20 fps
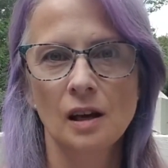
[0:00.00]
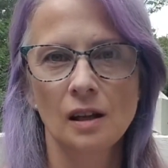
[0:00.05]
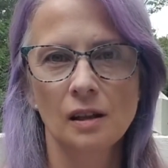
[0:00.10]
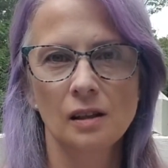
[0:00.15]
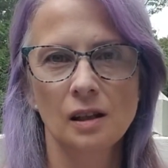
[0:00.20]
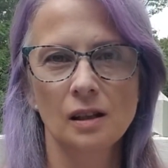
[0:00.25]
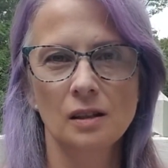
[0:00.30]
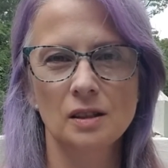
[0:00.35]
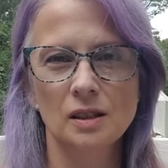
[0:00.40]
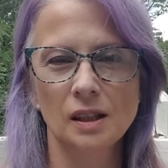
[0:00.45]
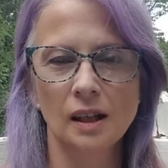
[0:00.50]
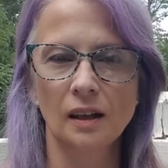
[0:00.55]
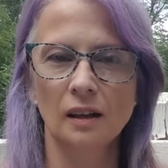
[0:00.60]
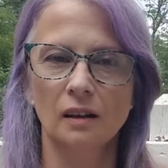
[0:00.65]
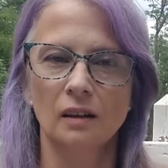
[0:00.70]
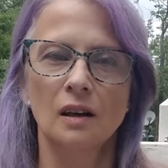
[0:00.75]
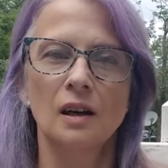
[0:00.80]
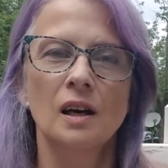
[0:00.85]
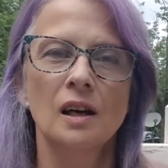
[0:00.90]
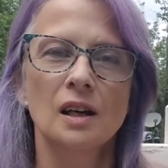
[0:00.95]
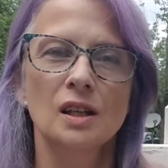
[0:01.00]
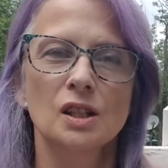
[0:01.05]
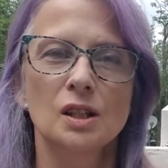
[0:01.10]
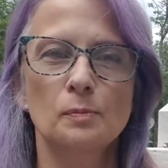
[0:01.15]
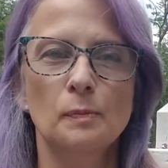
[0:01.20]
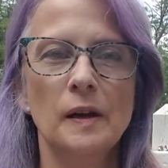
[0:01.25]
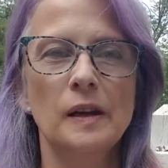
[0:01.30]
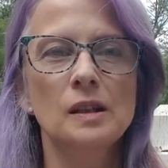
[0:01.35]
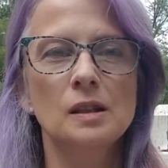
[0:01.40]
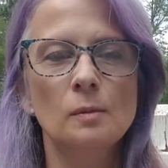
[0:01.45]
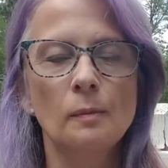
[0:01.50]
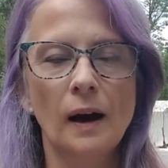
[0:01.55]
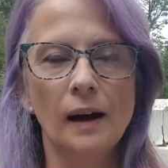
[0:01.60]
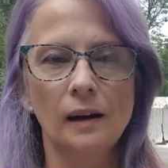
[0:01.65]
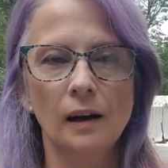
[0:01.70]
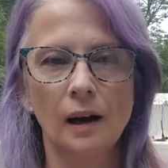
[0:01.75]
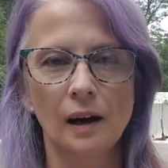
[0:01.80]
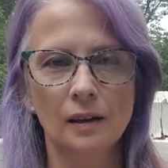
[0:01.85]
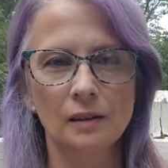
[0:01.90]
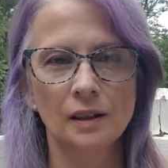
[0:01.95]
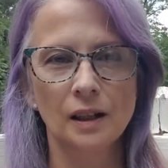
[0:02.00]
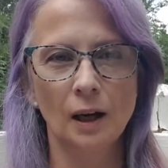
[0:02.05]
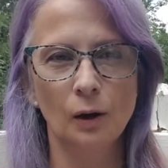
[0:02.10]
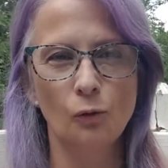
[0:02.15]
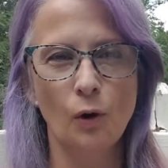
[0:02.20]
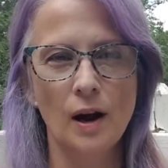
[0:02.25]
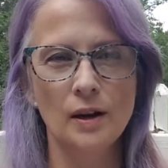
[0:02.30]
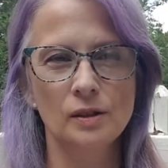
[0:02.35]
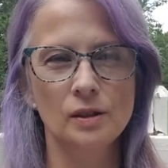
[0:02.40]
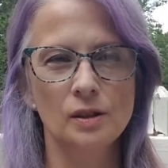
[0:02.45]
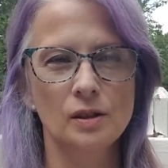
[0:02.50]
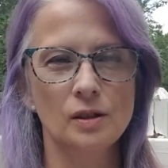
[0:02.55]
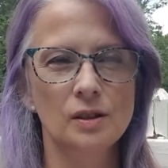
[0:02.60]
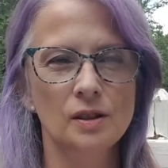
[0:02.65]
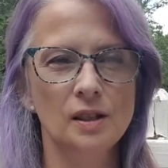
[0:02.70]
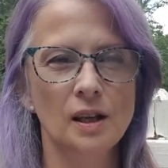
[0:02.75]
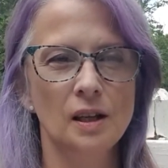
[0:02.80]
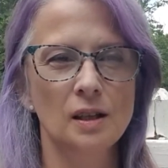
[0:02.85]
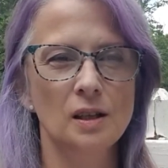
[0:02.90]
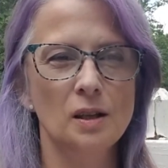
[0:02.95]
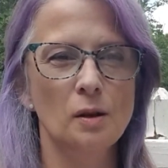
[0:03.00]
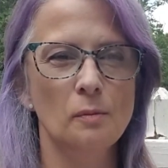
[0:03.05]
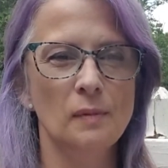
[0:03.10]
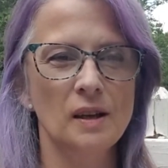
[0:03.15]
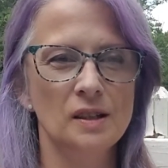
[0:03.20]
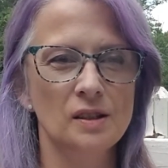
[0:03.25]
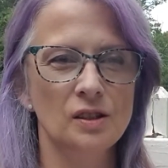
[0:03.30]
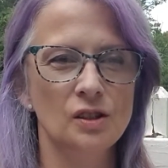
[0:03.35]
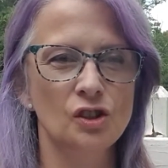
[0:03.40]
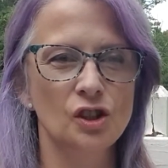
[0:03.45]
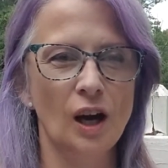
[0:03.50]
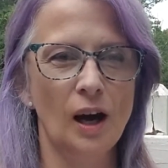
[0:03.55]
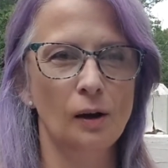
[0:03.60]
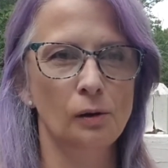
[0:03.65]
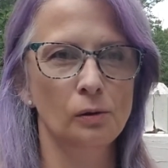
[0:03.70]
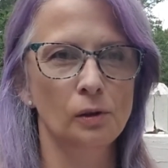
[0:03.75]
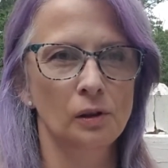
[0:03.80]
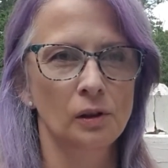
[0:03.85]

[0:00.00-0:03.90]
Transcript: Things that speak to my heart that I want to send the message out.